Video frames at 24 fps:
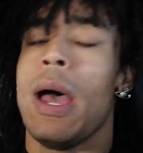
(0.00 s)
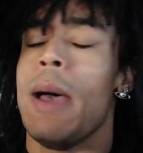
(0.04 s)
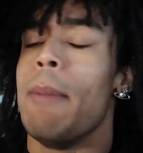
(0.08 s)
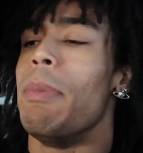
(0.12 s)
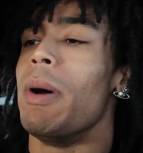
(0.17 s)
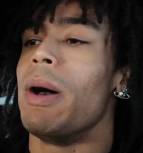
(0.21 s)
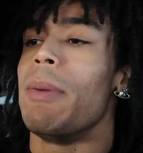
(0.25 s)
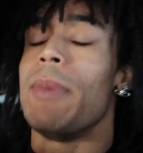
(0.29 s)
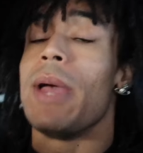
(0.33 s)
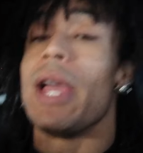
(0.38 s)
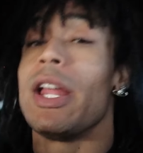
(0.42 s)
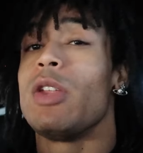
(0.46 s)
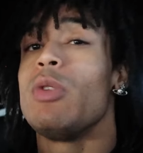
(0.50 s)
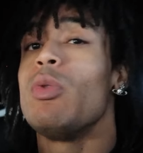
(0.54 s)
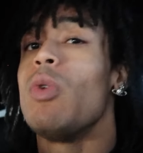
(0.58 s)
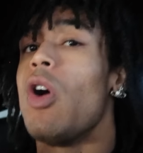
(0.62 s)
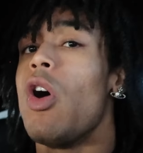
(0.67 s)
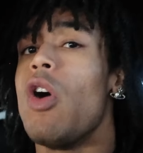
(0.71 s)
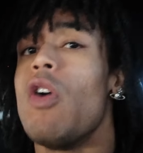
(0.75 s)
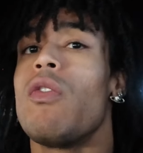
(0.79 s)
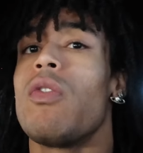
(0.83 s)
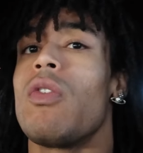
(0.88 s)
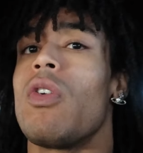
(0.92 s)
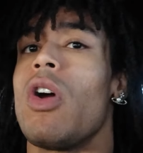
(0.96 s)
But man, you
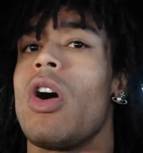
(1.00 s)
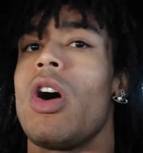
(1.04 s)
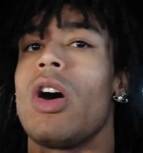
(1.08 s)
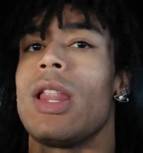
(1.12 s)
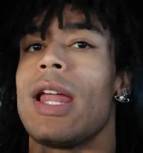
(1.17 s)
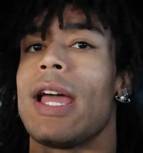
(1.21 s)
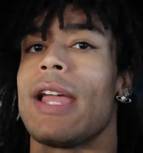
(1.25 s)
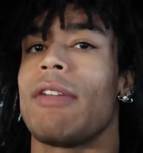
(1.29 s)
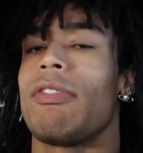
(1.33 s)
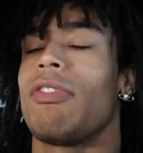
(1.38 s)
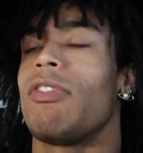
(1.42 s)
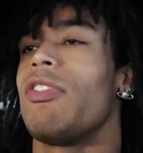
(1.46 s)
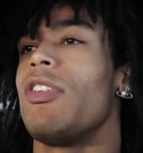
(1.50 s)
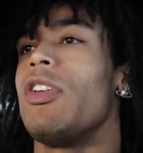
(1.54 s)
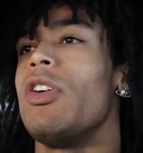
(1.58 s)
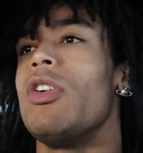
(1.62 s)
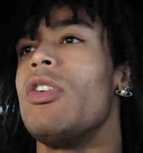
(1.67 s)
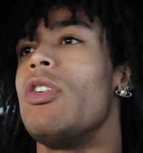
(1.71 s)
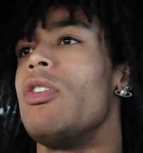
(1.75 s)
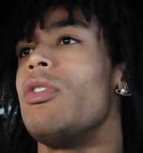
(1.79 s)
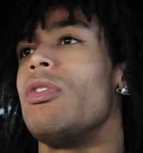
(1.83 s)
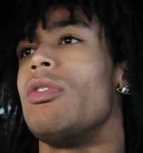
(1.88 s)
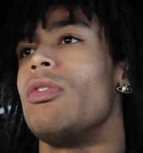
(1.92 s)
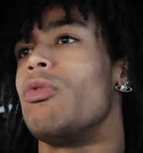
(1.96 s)
will overall like
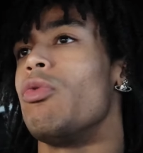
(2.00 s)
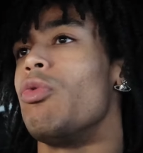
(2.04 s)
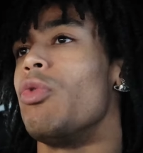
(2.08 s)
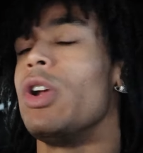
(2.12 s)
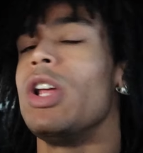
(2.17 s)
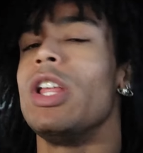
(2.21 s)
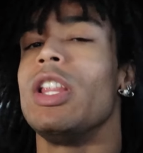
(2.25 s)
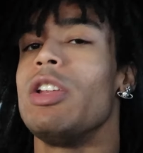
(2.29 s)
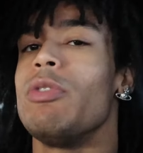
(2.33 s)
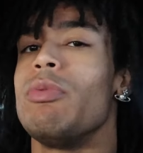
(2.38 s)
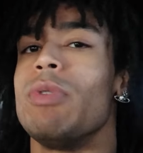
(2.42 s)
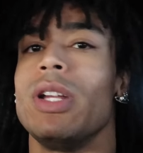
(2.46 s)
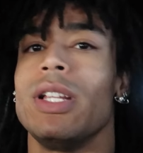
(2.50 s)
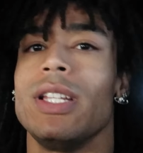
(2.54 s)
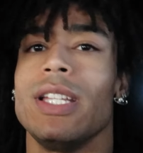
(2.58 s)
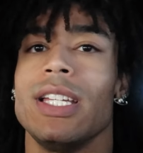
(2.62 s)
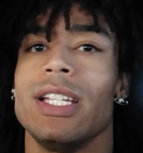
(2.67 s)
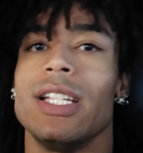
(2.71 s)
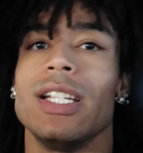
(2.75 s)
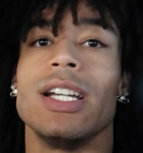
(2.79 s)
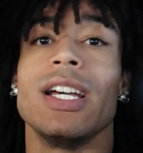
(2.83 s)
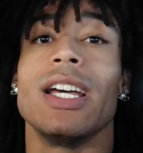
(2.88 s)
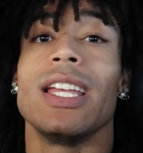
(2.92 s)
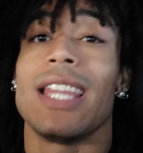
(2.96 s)
feel really, really
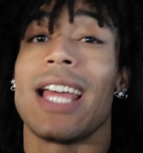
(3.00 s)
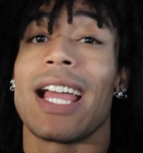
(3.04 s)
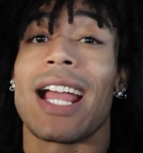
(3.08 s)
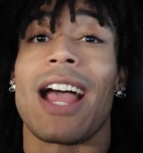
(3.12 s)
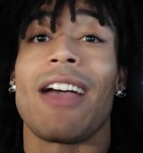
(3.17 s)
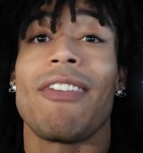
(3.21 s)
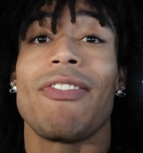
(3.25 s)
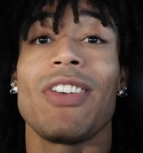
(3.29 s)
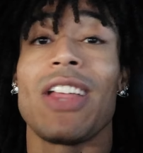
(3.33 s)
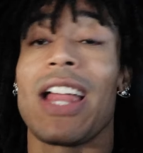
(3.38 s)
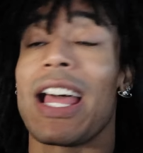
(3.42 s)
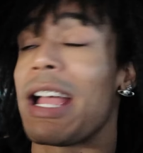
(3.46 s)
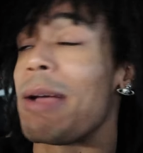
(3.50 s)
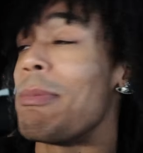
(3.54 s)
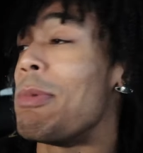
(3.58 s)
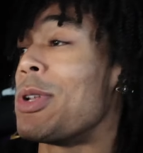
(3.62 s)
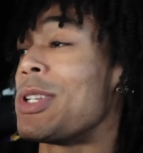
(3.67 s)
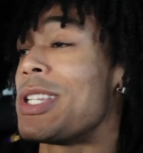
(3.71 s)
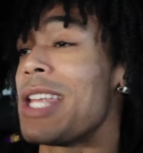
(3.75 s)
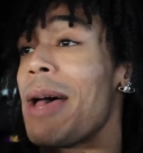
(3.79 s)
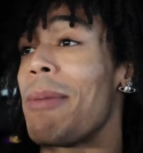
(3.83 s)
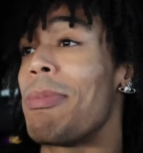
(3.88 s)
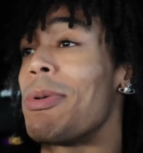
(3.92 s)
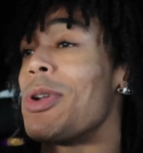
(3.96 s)
good. Like I feel like I'm
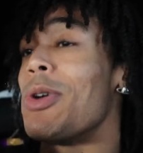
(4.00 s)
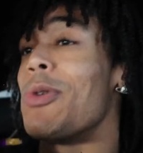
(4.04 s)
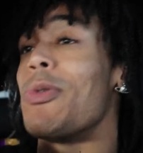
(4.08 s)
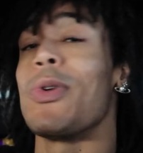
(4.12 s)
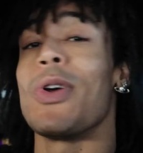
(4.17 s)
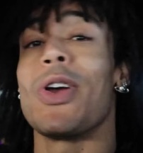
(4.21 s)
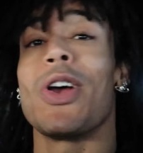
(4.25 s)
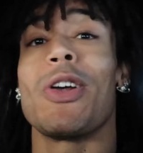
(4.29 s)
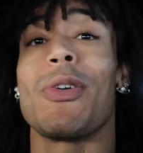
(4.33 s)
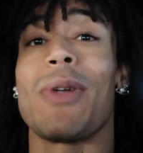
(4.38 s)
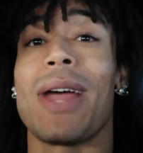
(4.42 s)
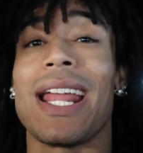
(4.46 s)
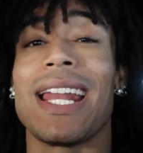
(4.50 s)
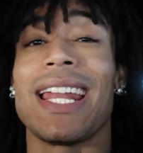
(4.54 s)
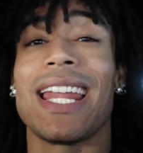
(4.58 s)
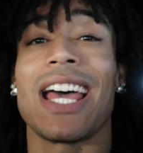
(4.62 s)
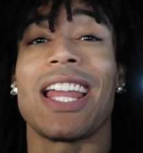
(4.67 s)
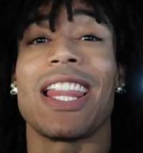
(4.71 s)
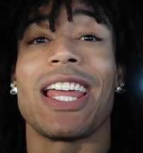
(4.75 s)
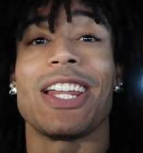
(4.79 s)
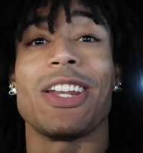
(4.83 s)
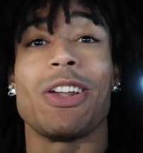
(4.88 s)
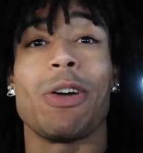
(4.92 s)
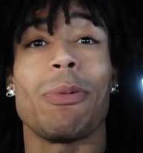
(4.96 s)
on top of the world right
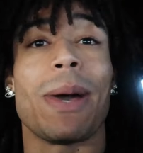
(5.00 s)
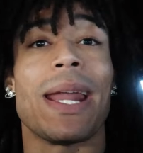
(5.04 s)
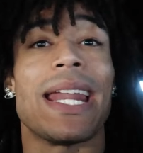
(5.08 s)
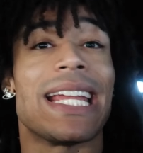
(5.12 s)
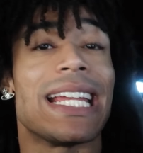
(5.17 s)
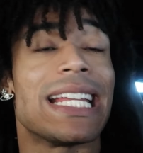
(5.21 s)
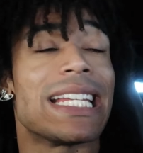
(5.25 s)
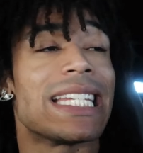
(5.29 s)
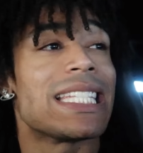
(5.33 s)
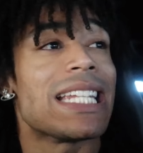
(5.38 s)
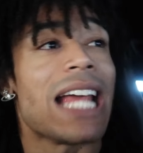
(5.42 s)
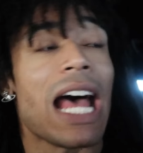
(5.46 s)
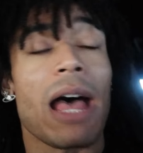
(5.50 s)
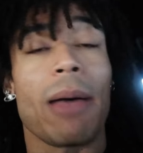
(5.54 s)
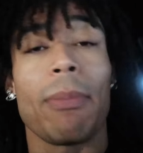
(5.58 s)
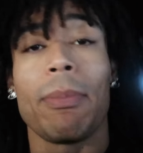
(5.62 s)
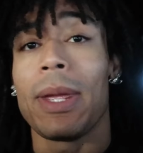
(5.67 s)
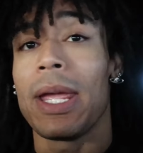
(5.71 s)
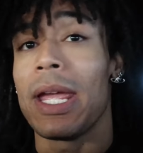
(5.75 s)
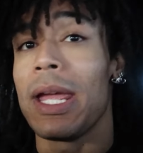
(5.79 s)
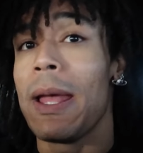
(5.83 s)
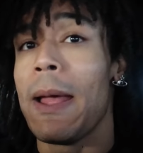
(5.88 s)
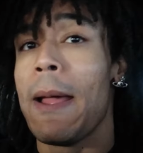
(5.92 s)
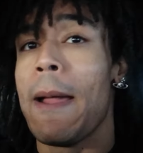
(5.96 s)
now. Like nobody can stop
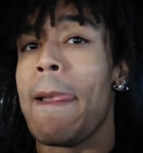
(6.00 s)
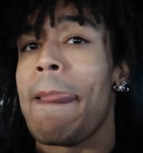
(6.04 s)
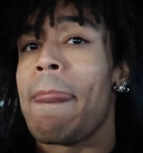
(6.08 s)
me.